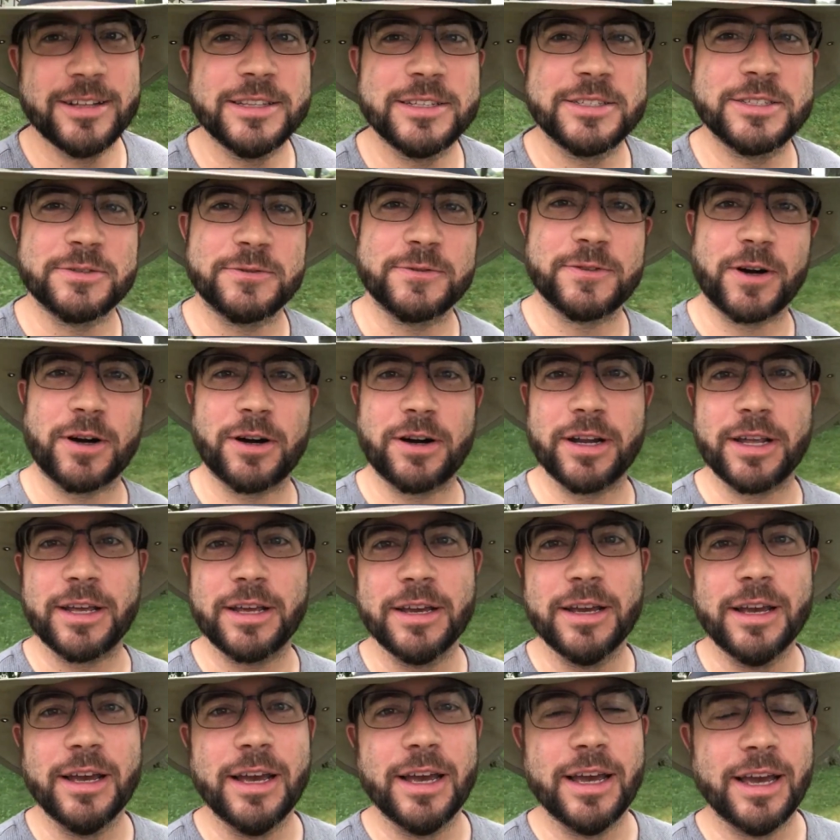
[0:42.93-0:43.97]
in the safari
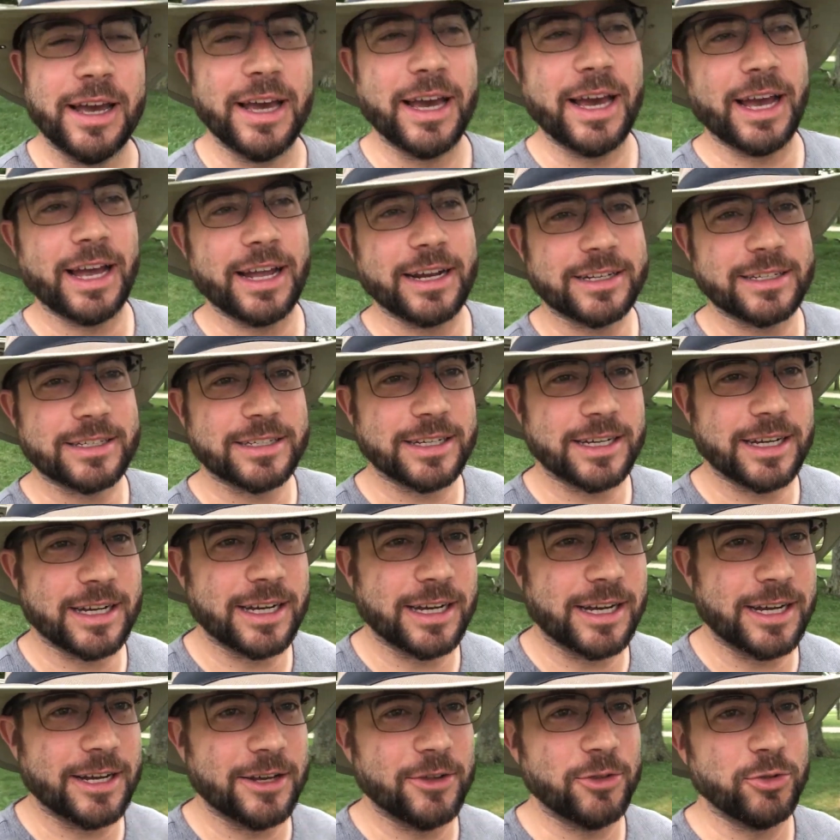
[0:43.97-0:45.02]
at
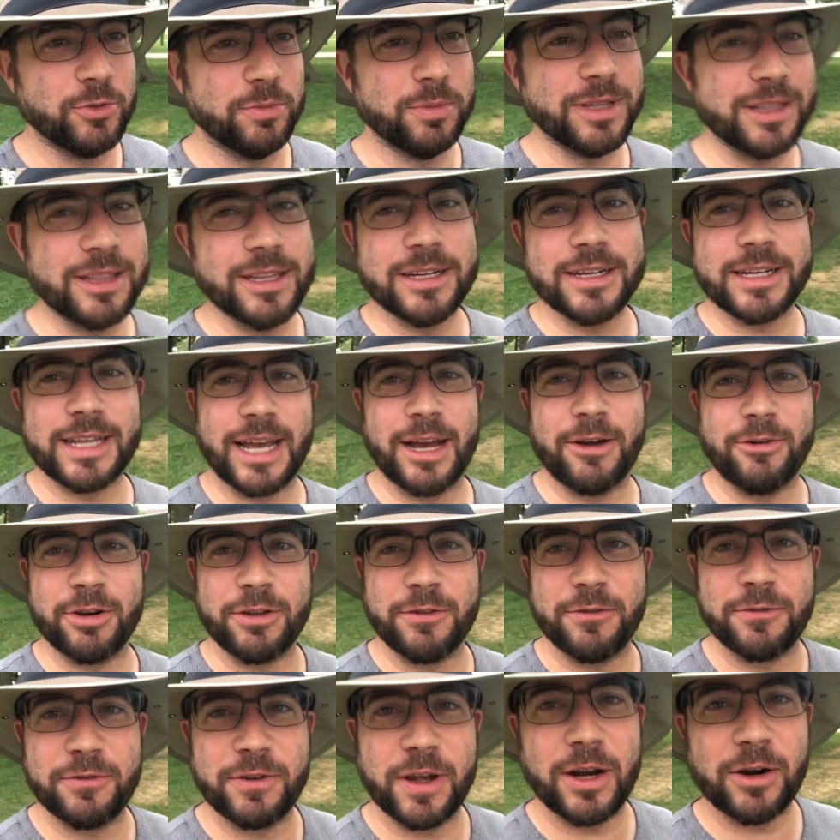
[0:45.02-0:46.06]
the Midland
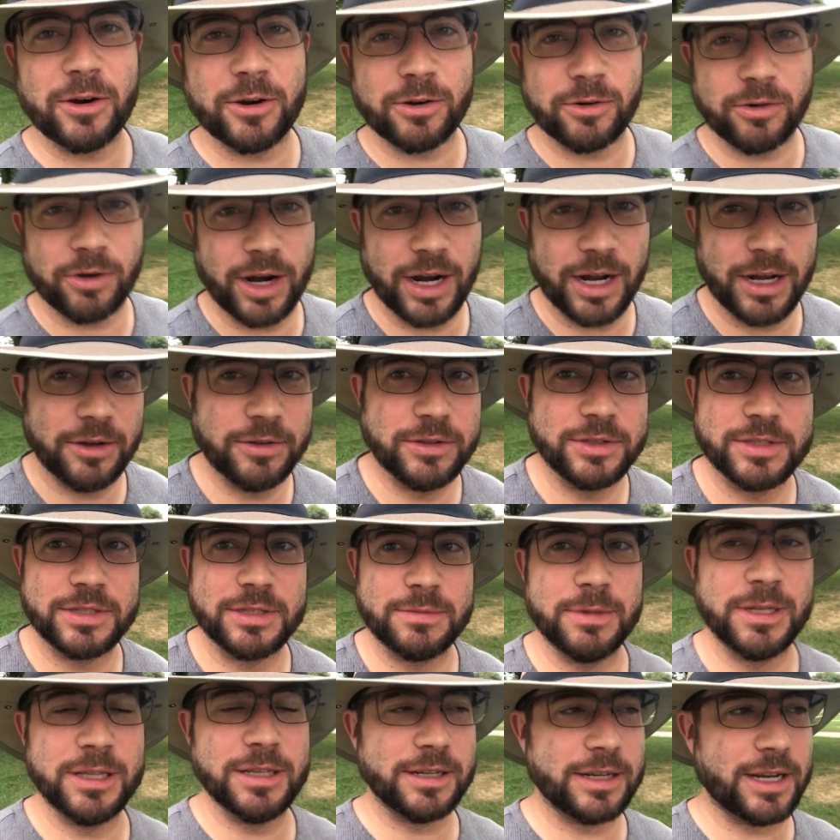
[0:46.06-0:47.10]
County Fairgrounds.
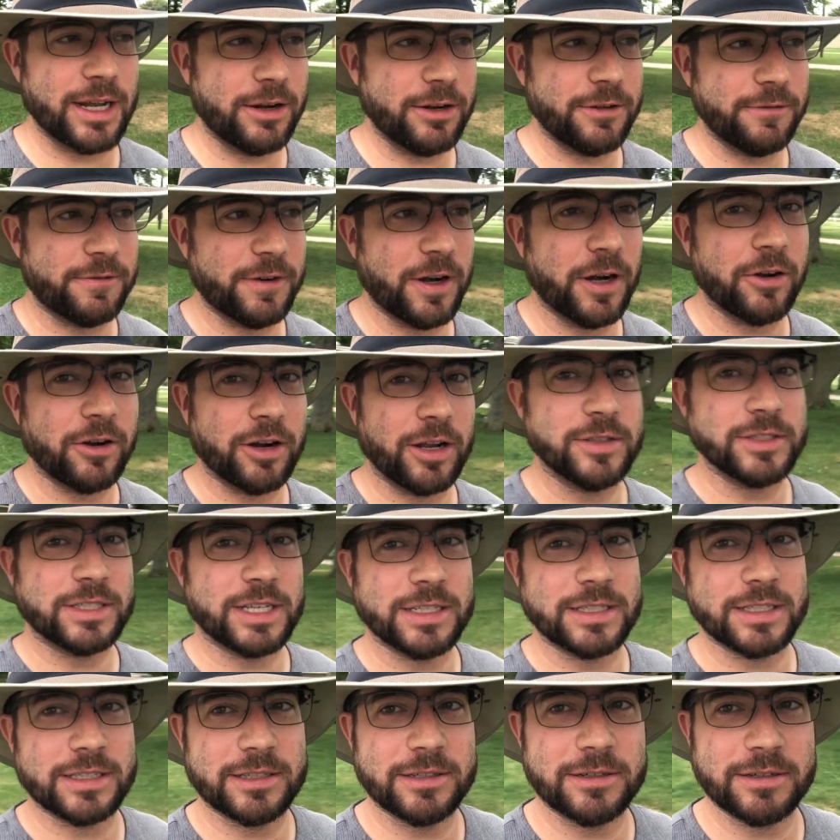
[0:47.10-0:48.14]
The Midland County Fairgrounds
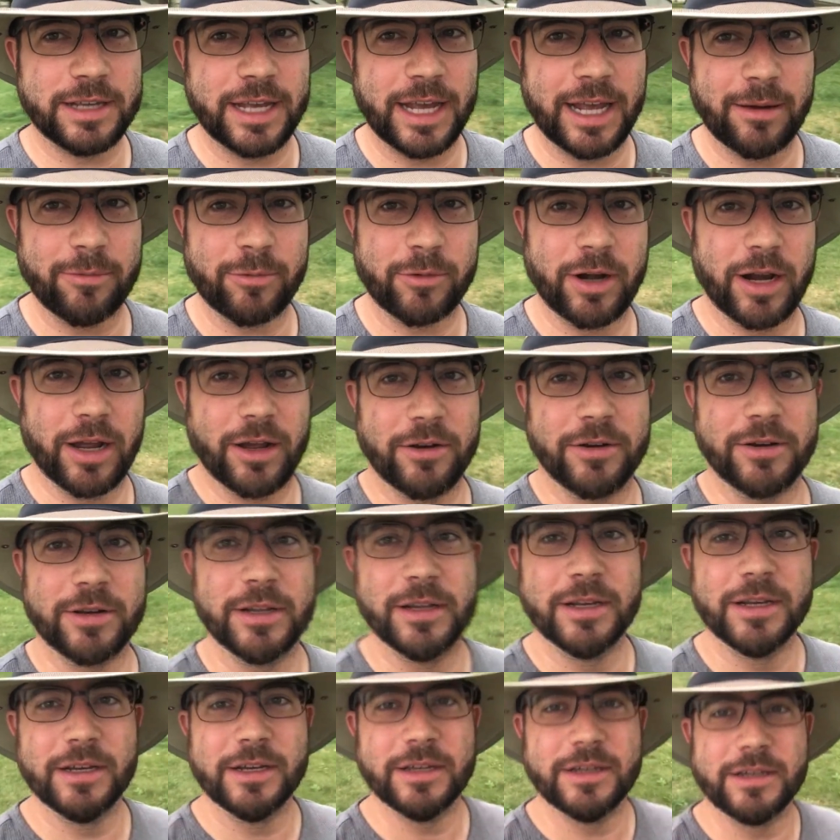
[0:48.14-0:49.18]
has this little campground
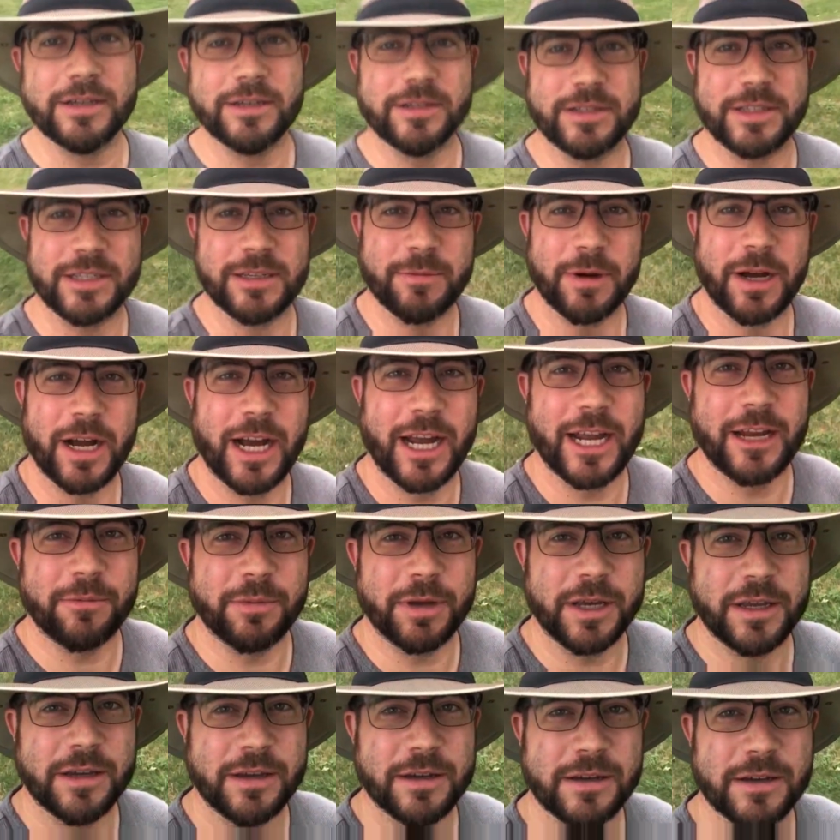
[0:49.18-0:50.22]
you see behind
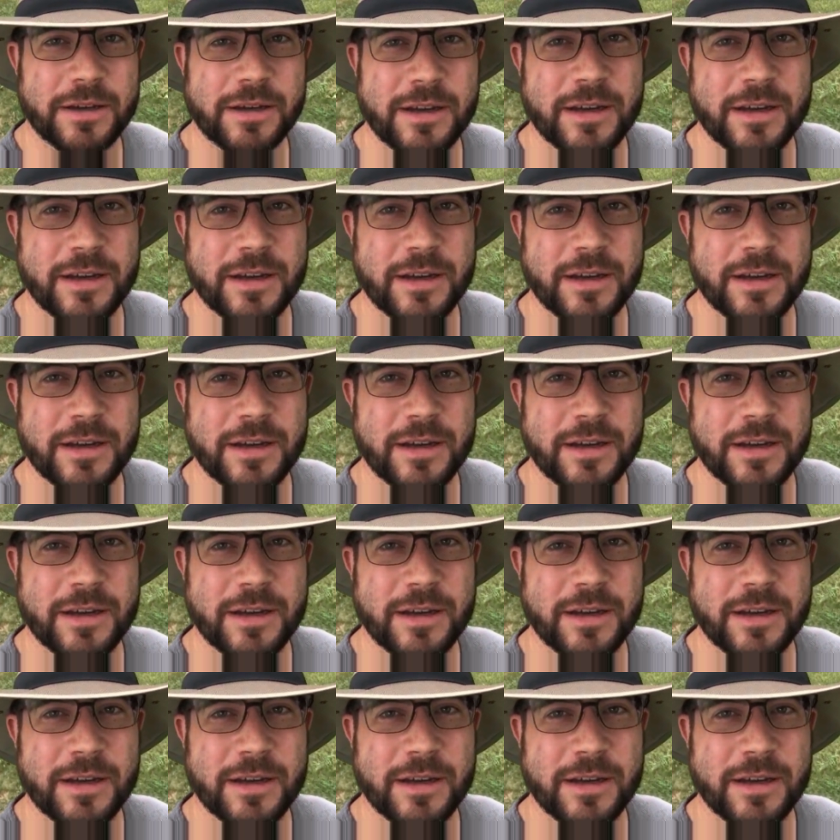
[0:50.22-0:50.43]
me.